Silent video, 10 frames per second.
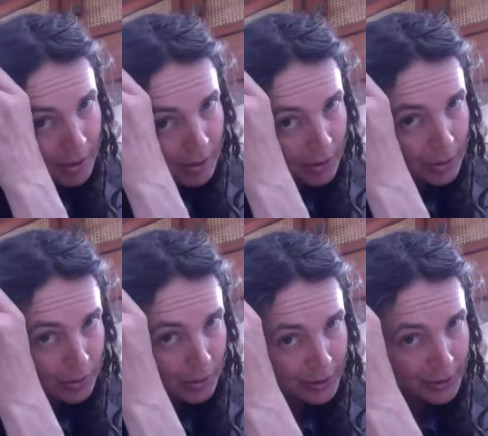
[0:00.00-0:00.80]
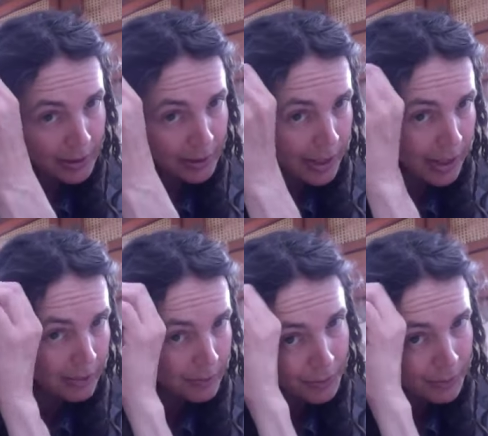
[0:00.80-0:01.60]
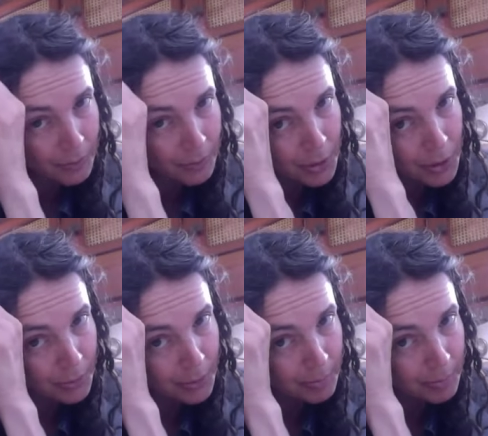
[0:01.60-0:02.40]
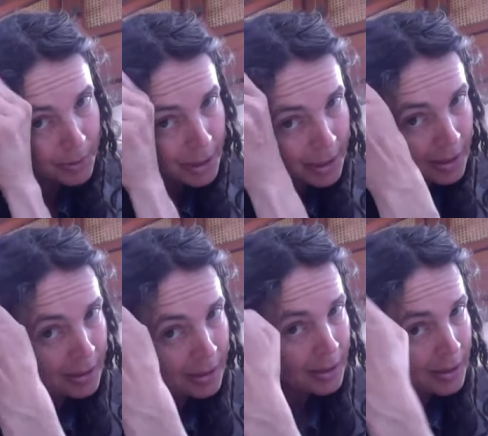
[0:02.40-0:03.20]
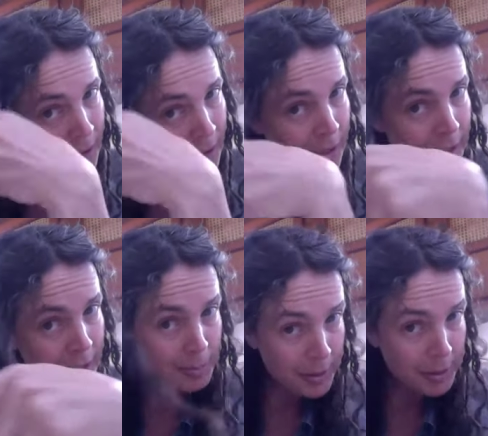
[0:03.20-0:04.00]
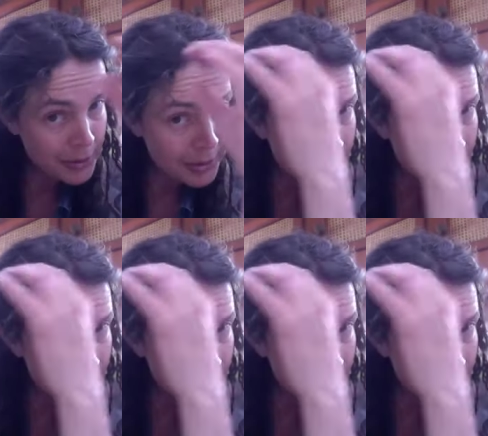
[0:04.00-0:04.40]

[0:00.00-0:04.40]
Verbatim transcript: the choices that you have, what you want to be. And I suppose I've